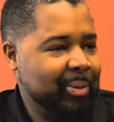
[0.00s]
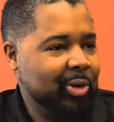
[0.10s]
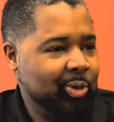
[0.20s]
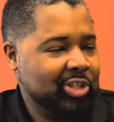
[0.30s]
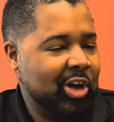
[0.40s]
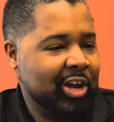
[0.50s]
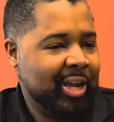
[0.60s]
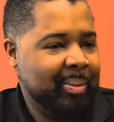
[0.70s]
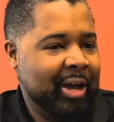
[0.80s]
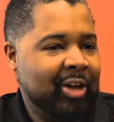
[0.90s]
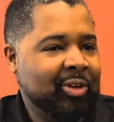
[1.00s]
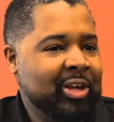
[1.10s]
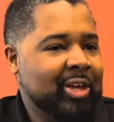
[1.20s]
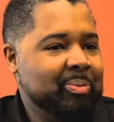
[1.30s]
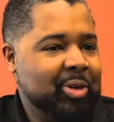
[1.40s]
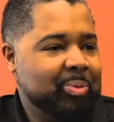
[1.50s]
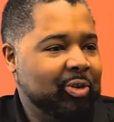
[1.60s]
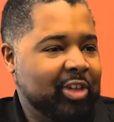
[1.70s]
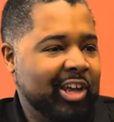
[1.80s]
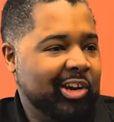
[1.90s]
I mean, mm-hmm. we're talking about
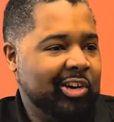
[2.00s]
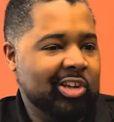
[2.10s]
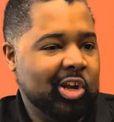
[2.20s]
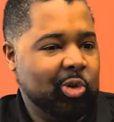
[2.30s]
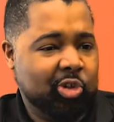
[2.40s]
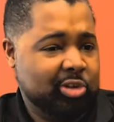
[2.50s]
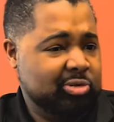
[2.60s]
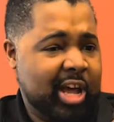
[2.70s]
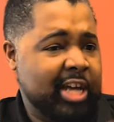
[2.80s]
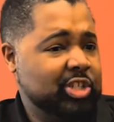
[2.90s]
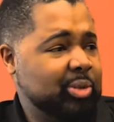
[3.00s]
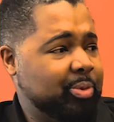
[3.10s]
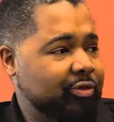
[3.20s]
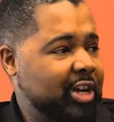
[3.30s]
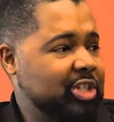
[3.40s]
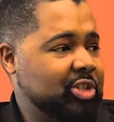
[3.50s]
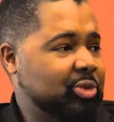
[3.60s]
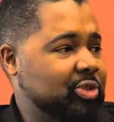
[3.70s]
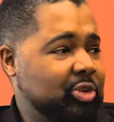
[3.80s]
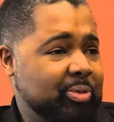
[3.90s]
people that are, you know, look nice and professional
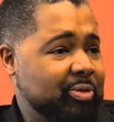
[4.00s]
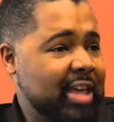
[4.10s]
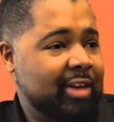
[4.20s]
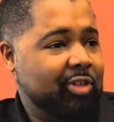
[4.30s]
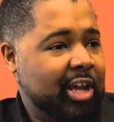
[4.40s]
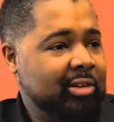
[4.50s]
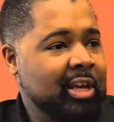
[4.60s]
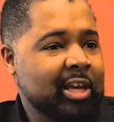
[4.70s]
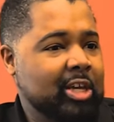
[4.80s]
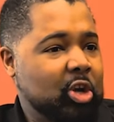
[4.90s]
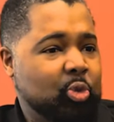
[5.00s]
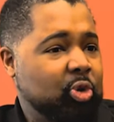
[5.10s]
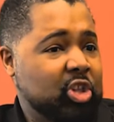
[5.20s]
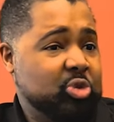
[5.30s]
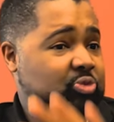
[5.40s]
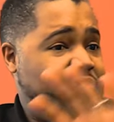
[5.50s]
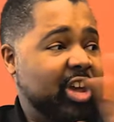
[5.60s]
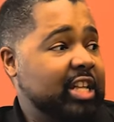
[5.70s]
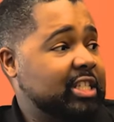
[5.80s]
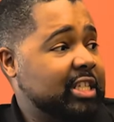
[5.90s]
and suitable to have like, you know, really
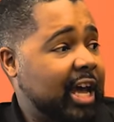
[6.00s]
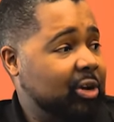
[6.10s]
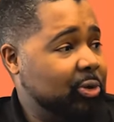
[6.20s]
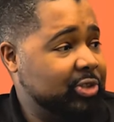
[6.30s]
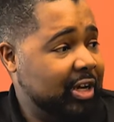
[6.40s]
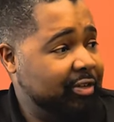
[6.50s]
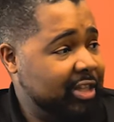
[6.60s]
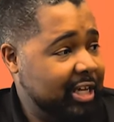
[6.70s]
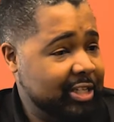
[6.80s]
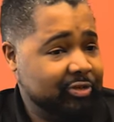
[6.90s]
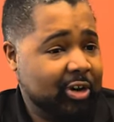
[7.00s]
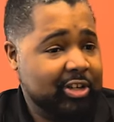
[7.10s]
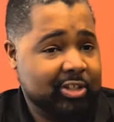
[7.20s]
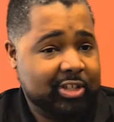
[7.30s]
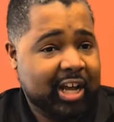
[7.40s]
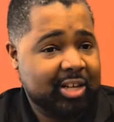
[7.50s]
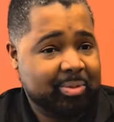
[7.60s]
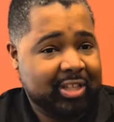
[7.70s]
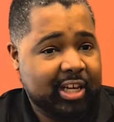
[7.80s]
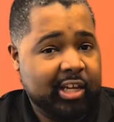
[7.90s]
fancy titles and everything as far as their jobs,
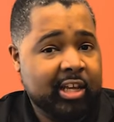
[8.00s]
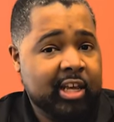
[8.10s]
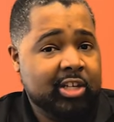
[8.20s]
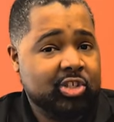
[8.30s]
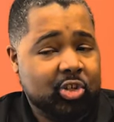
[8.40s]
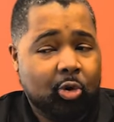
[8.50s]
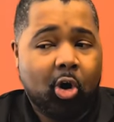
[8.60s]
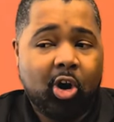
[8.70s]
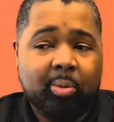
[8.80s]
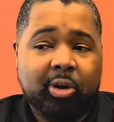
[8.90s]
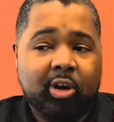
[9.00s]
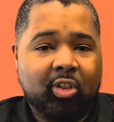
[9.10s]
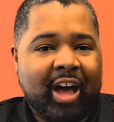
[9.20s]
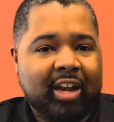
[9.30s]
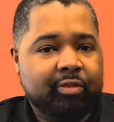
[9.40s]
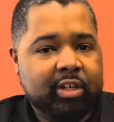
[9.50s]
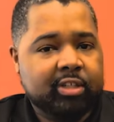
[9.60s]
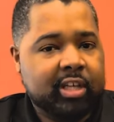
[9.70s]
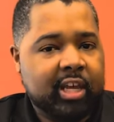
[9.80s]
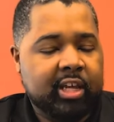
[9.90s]
but they still harbor a lot of
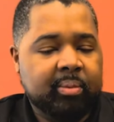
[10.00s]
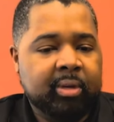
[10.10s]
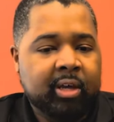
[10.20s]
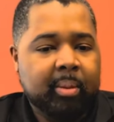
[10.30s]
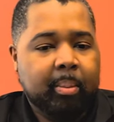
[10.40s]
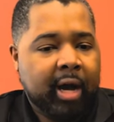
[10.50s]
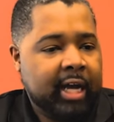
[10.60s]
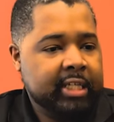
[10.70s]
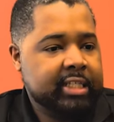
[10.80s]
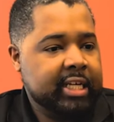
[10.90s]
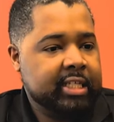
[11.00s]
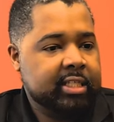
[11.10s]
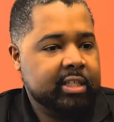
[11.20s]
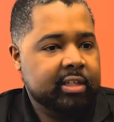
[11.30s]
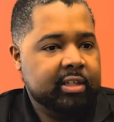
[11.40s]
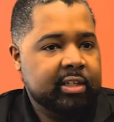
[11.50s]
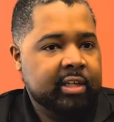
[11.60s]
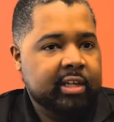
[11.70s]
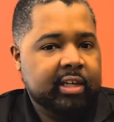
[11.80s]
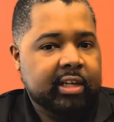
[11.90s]
these same mindsets and,
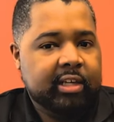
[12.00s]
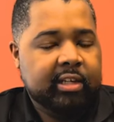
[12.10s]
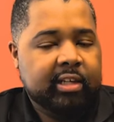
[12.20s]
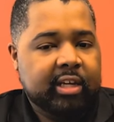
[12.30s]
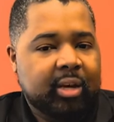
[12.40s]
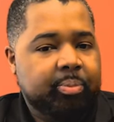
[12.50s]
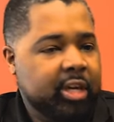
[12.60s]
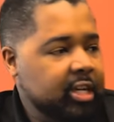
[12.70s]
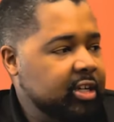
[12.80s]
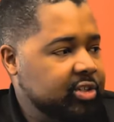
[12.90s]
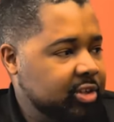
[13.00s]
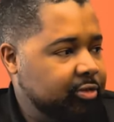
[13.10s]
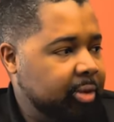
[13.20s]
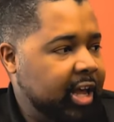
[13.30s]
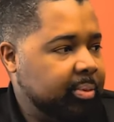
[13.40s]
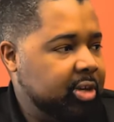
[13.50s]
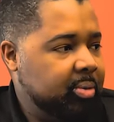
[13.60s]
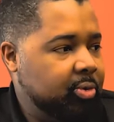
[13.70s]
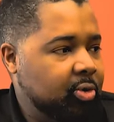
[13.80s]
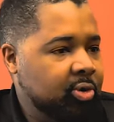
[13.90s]
and, and opinions of black
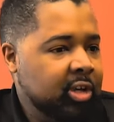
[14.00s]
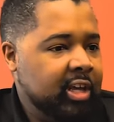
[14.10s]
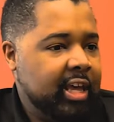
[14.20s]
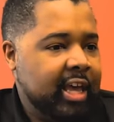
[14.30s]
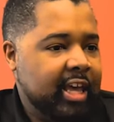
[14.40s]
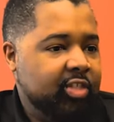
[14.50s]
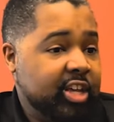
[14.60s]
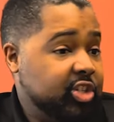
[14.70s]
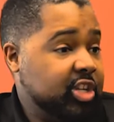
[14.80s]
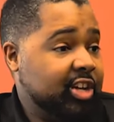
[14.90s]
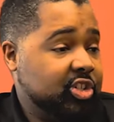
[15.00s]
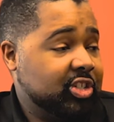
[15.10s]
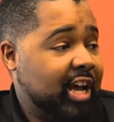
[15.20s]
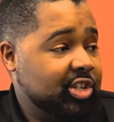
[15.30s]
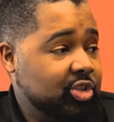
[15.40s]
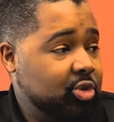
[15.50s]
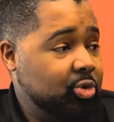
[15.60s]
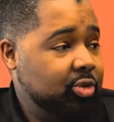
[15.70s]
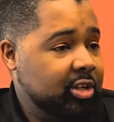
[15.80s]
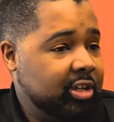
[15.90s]
people. And they just exercise it
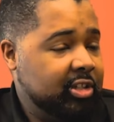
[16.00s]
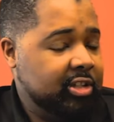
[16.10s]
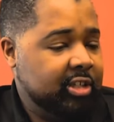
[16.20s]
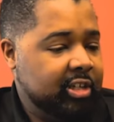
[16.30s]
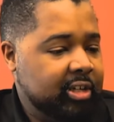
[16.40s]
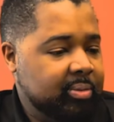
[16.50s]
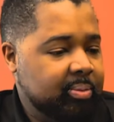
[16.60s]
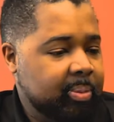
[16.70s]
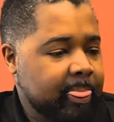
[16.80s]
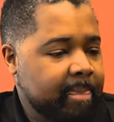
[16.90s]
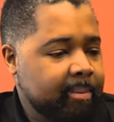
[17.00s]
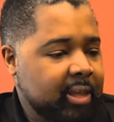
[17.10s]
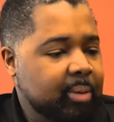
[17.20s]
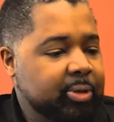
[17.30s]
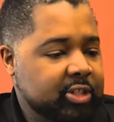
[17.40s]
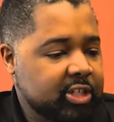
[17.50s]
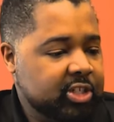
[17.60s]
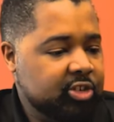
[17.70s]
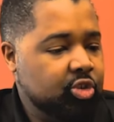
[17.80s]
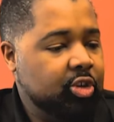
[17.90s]
through the, the
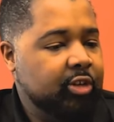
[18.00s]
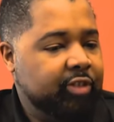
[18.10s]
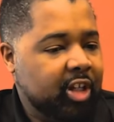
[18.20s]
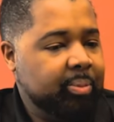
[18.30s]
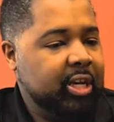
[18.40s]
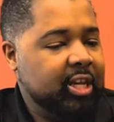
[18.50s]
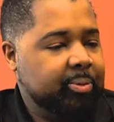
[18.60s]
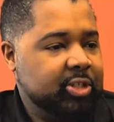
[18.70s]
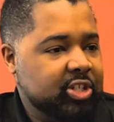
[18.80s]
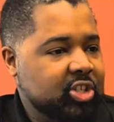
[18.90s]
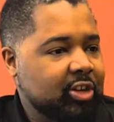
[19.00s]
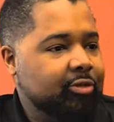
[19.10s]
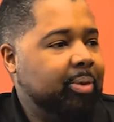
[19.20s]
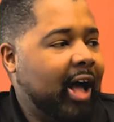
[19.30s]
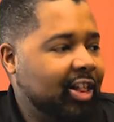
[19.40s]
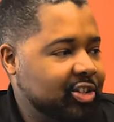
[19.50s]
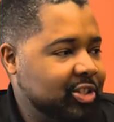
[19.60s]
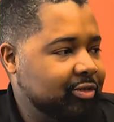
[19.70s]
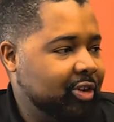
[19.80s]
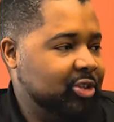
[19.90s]
imposition, through the development and imposition of
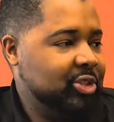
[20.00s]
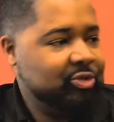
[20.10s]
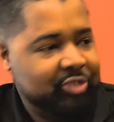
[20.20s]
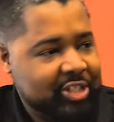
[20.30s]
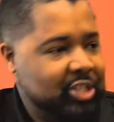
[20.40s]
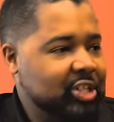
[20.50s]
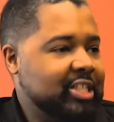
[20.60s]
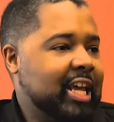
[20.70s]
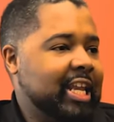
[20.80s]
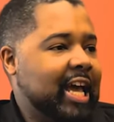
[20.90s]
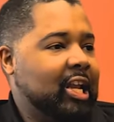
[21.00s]
policy versus physically taking